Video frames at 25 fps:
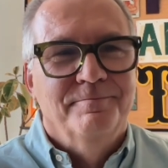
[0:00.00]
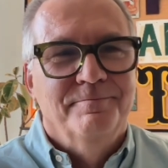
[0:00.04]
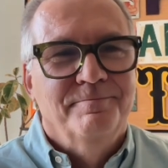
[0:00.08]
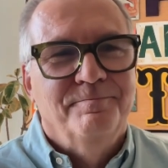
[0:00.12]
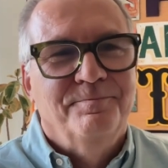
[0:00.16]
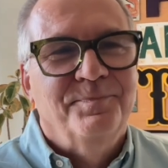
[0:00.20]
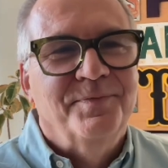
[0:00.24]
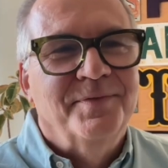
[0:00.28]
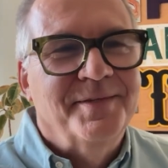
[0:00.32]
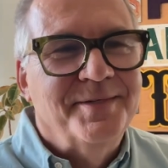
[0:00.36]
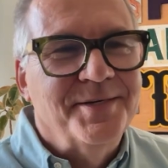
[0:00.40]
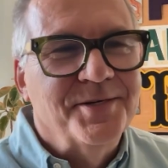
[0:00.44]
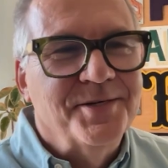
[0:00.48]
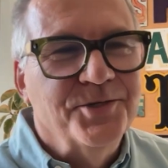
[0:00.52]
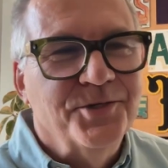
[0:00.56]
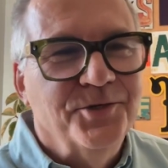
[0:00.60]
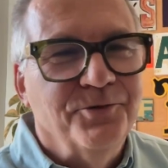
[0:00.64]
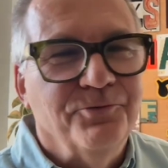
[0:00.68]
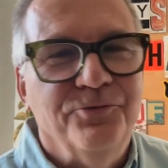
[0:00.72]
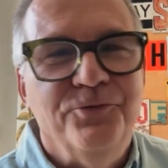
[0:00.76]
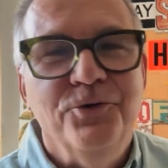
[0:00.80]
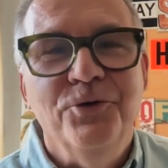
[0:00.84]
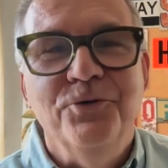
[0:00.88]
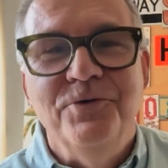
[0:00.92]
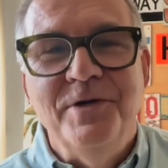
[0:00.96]
just a
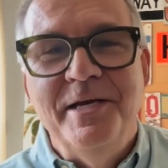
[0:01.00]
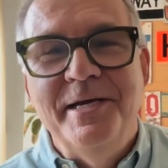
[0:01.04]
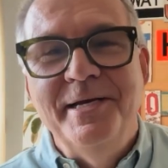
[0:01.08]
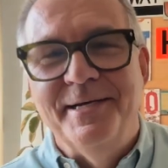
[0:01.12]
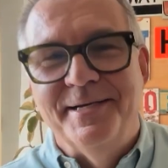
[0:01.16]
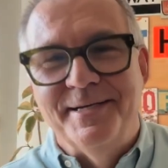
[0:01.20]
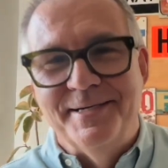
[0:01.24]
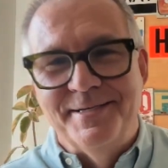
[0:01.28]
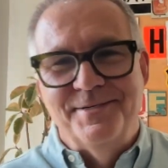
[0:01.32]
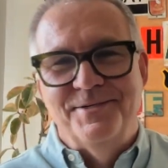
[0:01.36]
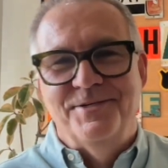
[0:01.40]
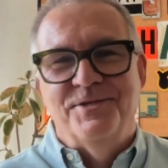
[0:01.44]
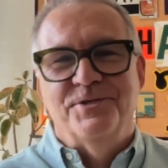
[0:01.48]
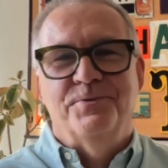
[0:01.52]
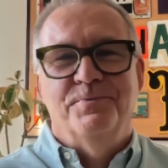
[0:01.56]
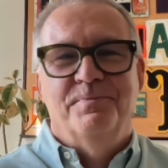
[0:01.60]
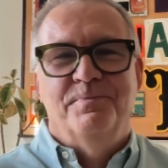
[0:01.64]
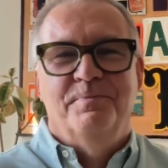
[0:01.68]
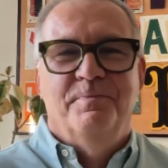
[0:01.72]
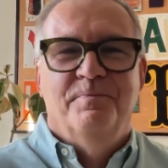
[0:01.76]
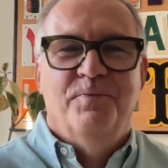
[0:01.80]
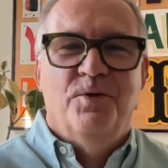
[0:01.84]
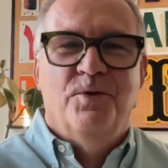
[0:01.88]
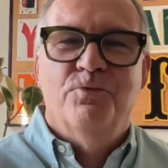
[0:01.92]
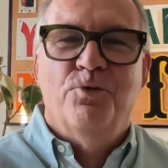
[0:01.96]
few years, just
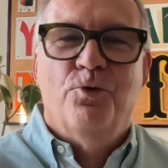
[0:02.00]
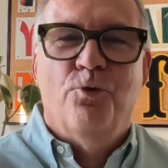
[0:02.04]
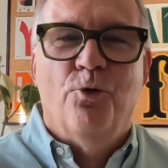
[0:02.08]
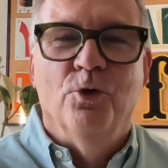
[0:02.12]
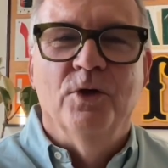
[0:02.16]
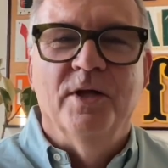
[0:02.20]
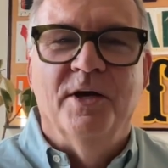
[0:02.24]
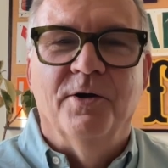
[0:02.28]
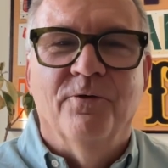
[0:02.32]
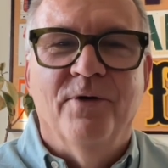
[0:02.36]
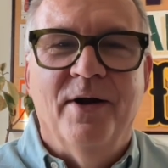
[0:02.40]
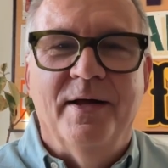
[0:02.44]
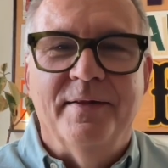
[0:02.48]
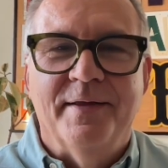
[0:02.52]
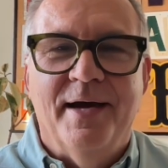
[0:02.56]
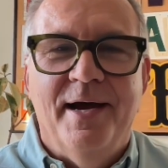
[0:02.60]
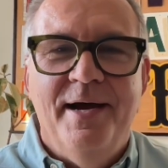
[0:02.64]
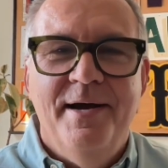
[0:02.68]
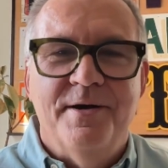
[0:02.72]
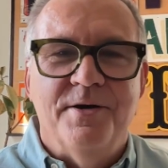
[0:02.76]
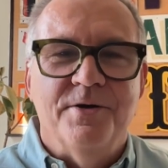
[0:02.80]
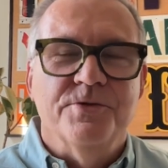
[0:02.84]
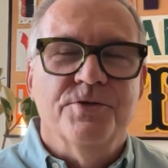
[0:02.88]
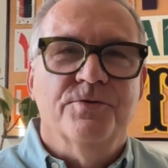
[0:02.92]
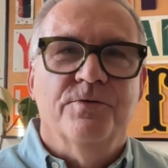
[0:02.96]
crawling around the
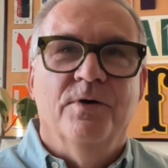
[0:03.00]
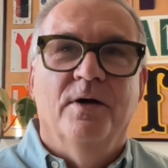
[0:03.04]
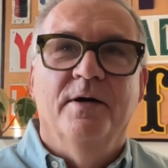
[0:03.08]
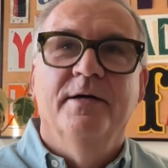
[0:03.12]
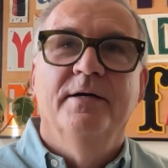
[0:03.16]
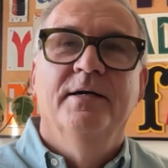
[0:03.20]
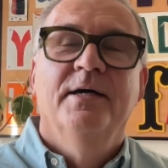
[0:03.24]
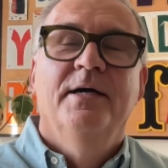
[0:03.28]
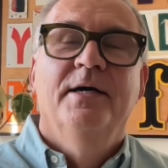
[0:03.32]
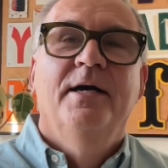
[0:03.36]
house, right?